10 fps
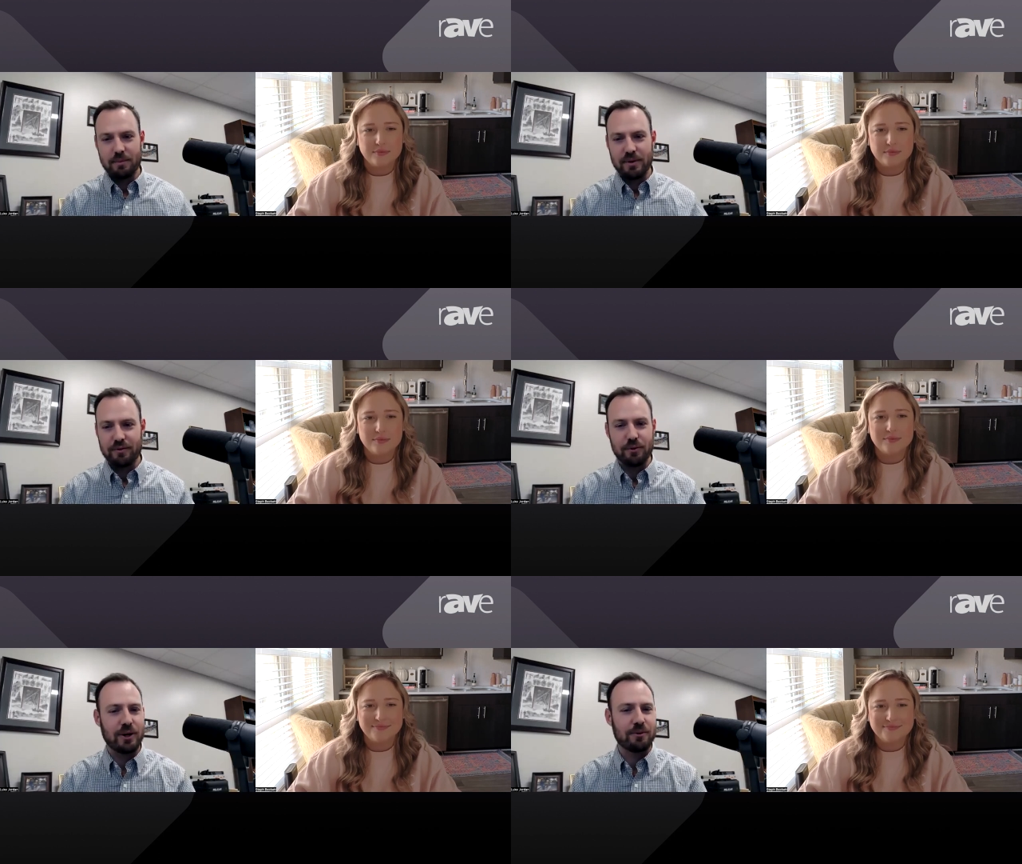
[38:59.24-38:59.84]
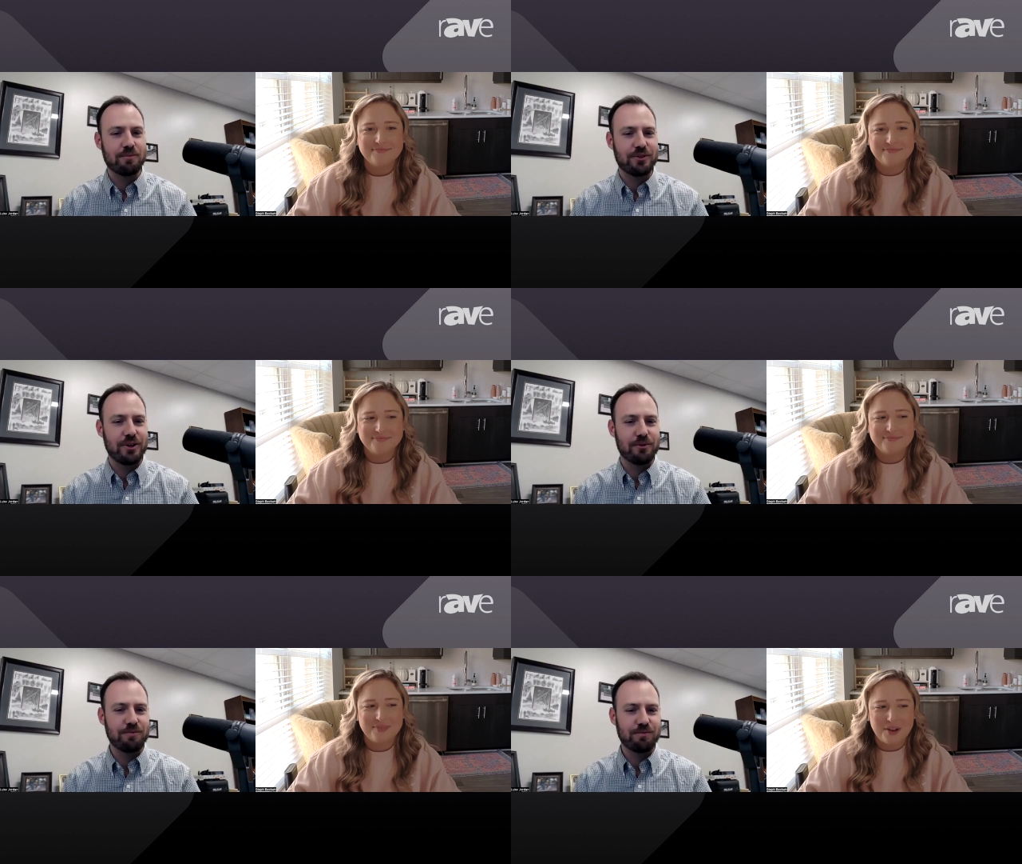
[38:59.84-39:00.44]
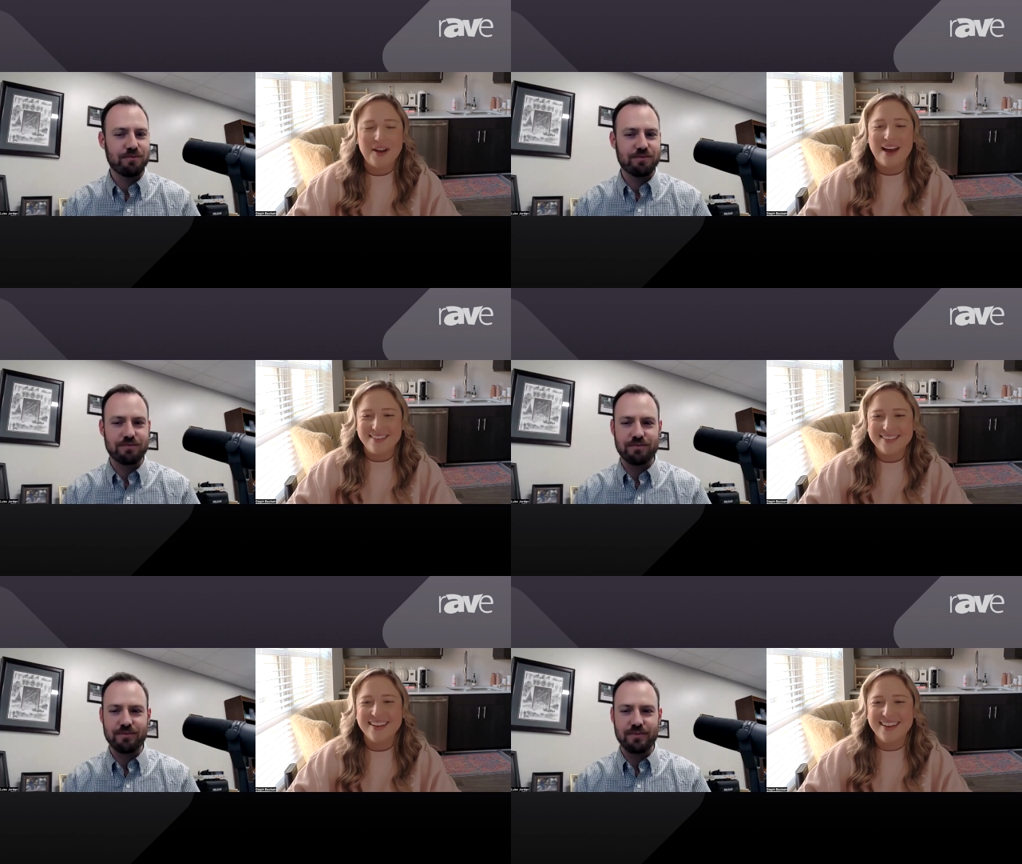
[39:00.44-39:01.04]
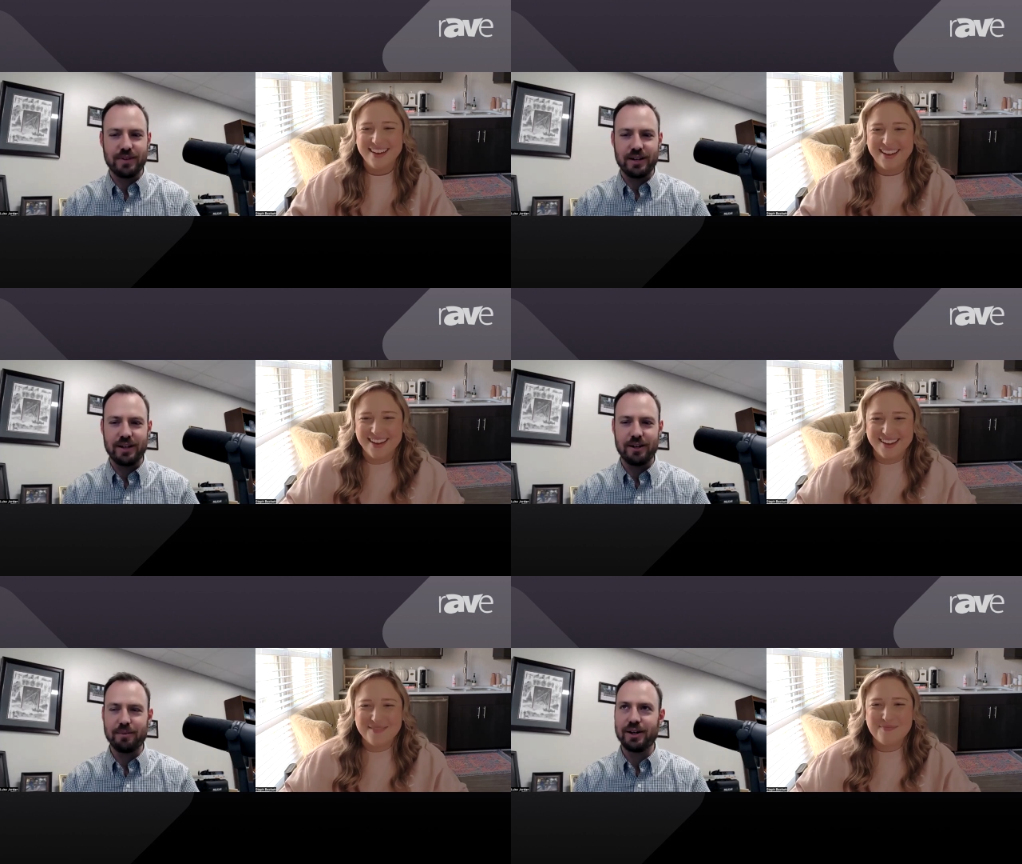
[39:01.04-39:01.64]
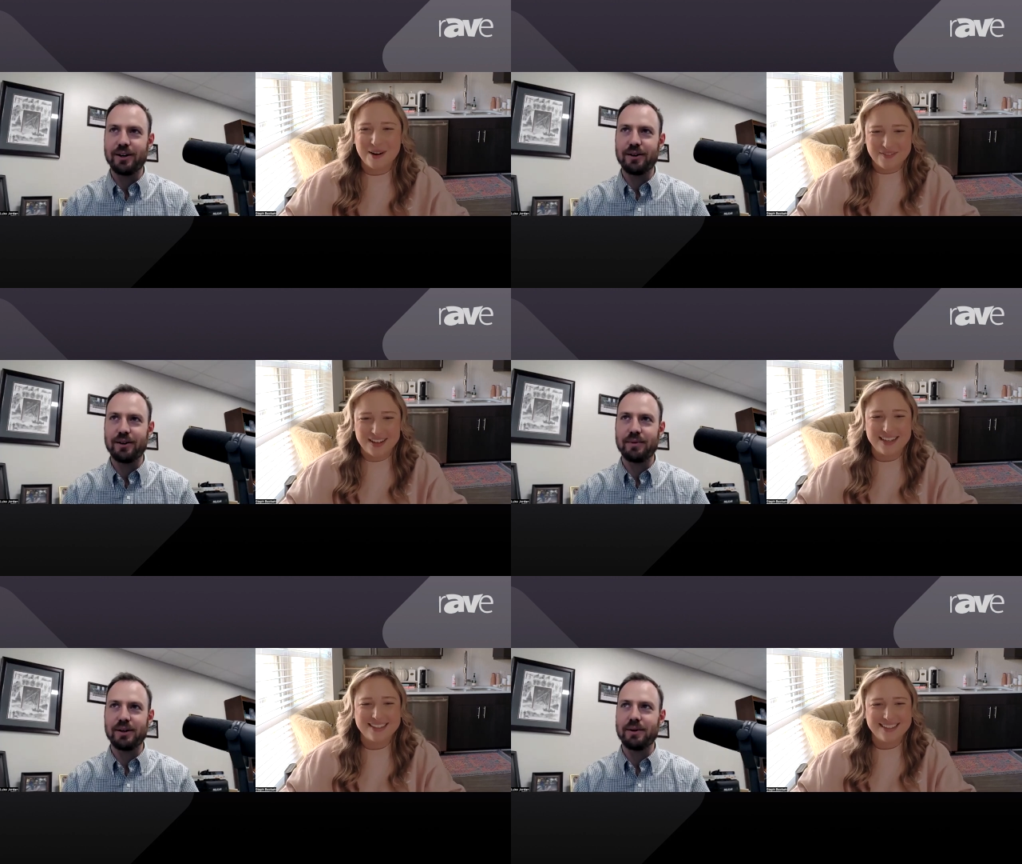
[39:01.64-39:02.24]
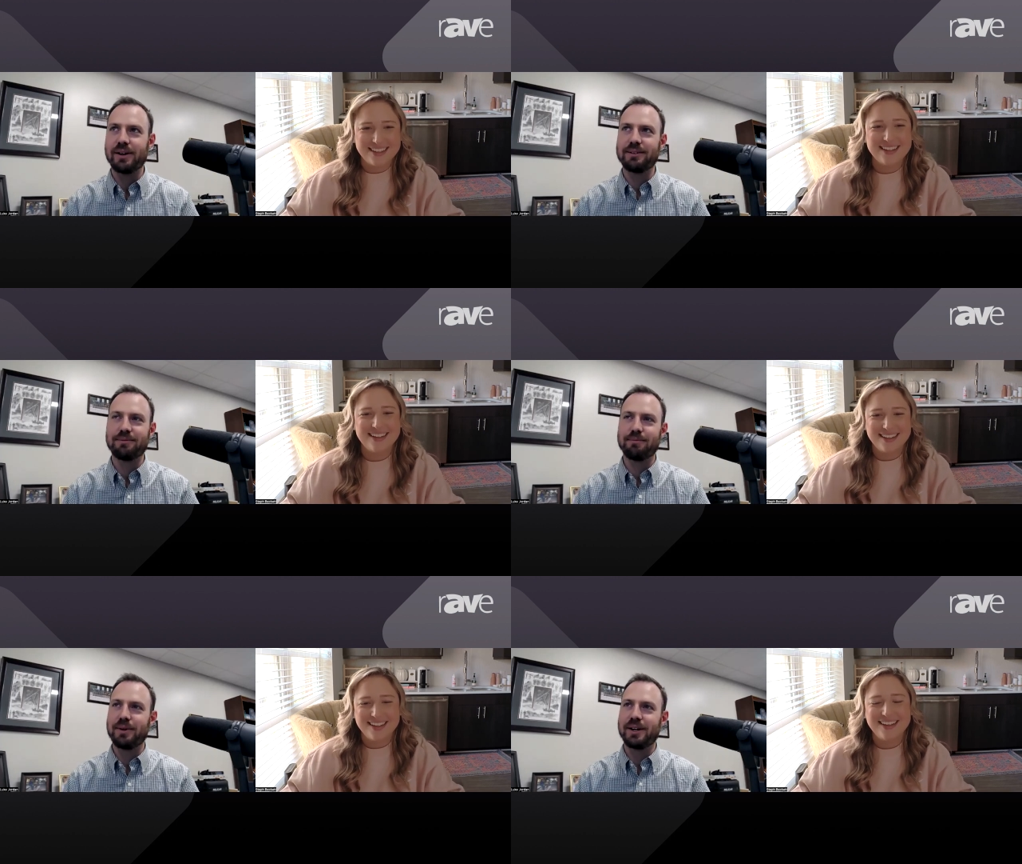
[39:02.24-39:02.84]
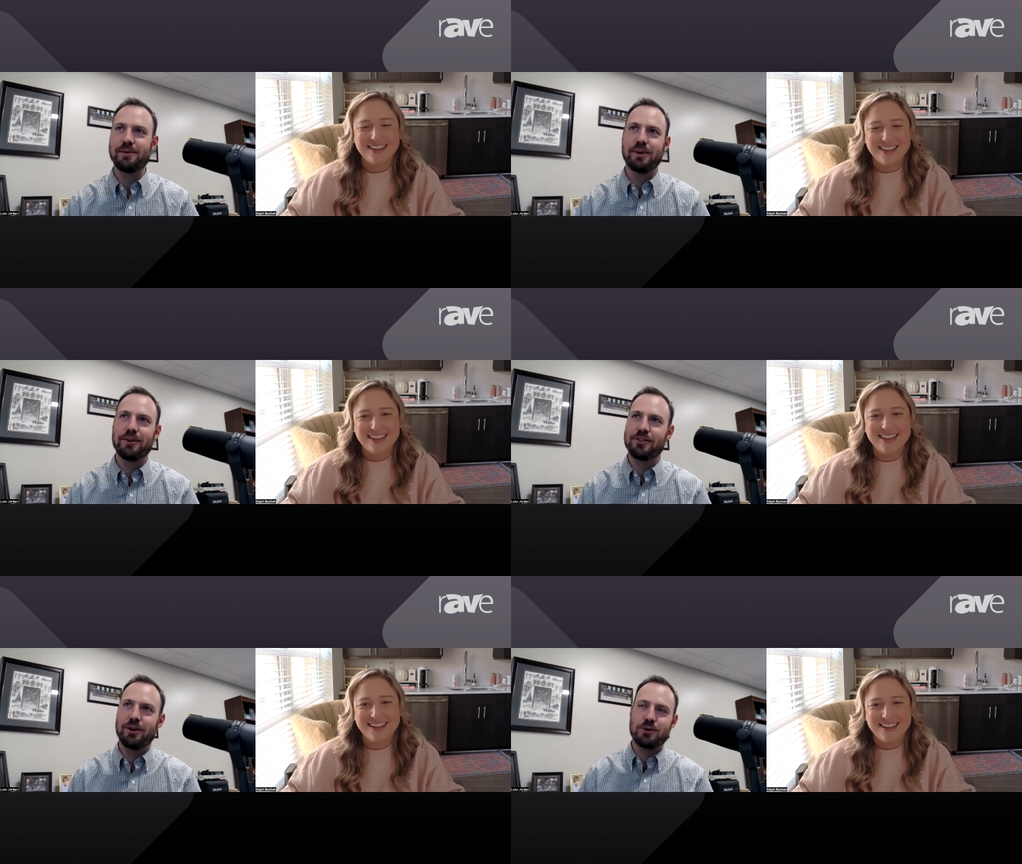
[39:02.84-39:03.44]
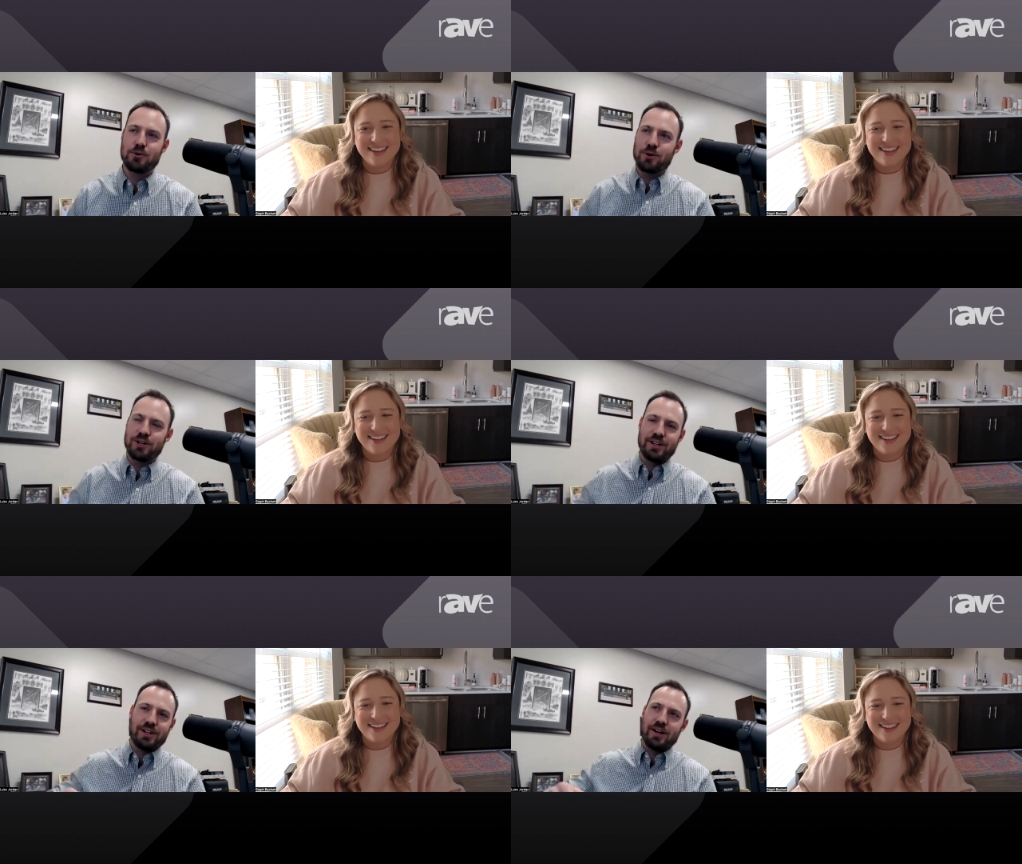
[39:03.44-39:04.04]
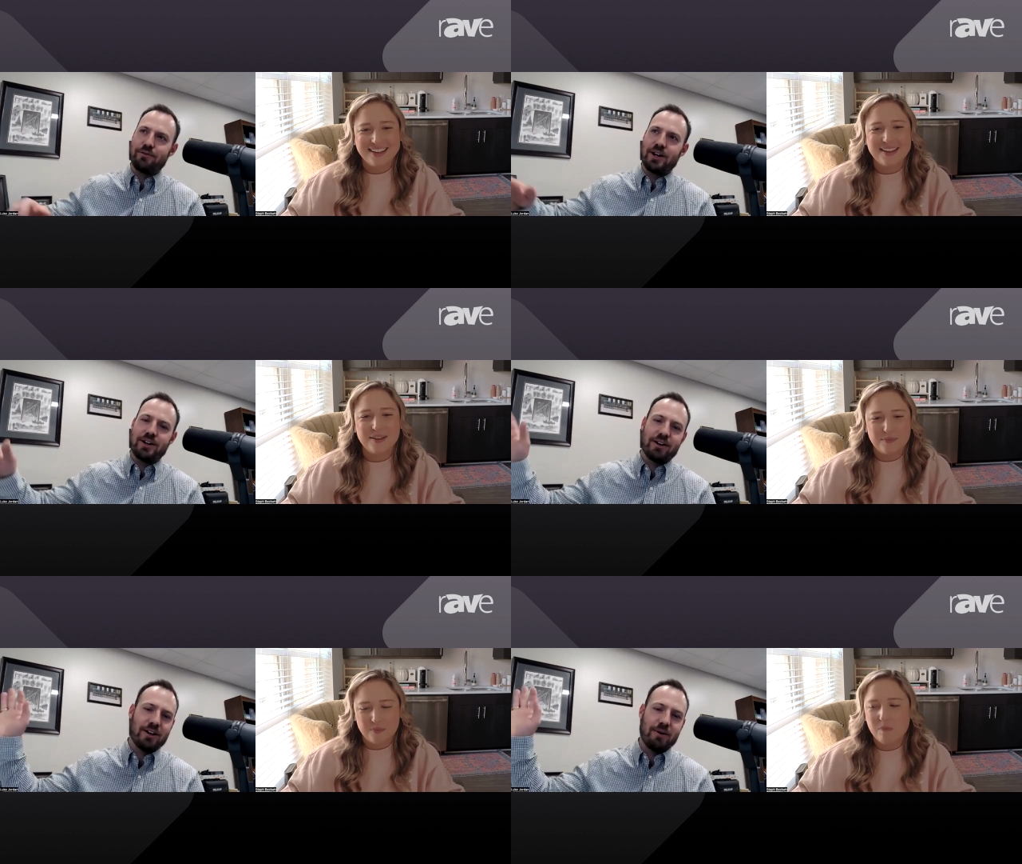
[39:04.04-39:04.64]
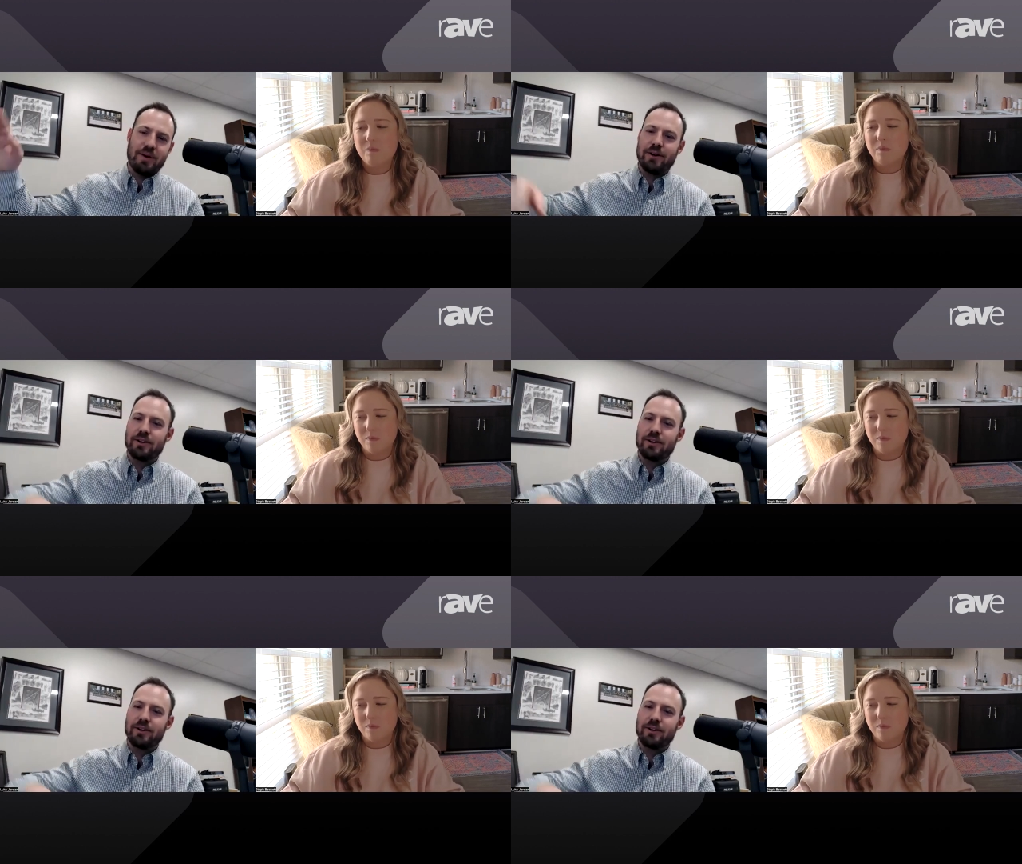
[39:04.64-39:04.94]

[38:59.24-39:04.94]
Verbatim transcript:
Speaker 1: everywhere. So okay. Perfect. My email's ljordan@eavi.com. I